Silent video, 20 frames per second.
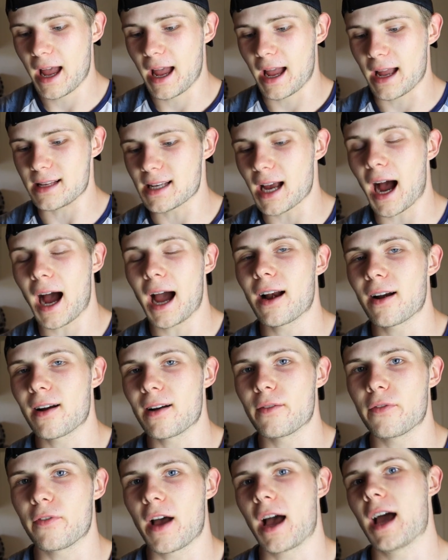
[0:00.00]
It's higher
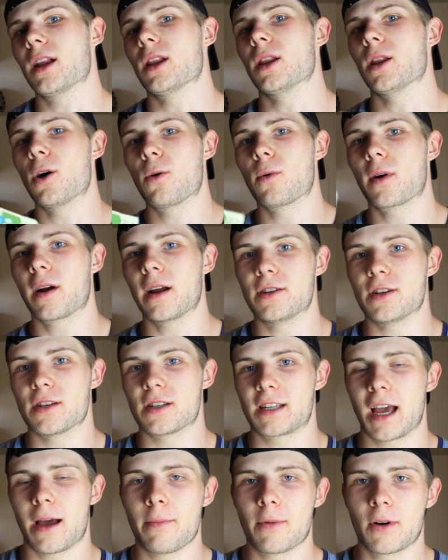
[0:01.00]
in fat, lower in
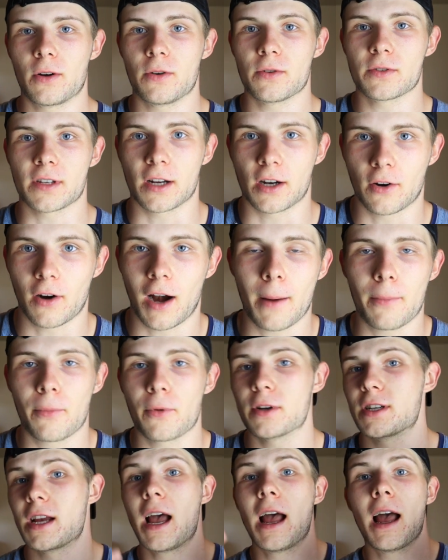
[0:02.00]
just chemicals and crap,
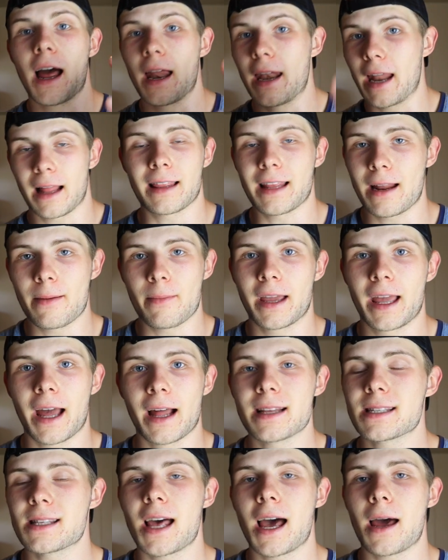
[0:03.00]
which, not that I'm
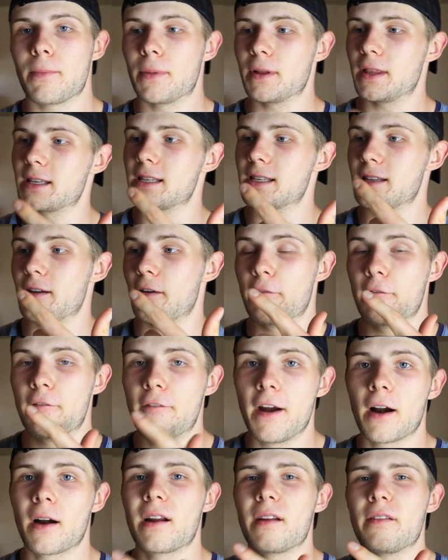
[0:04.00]
against that, but this is a
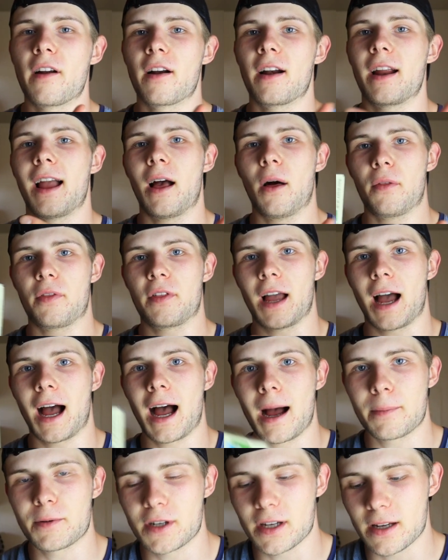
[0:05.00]
very, very healthy
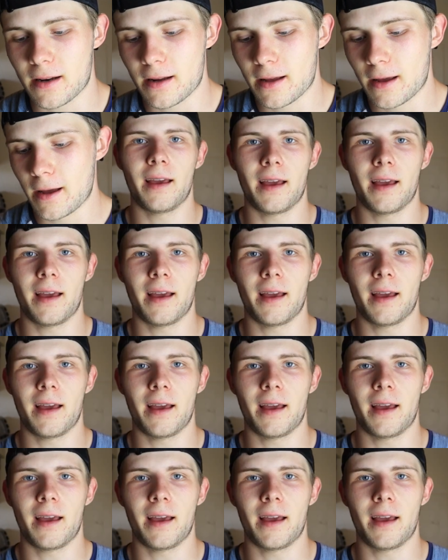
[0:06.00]
option.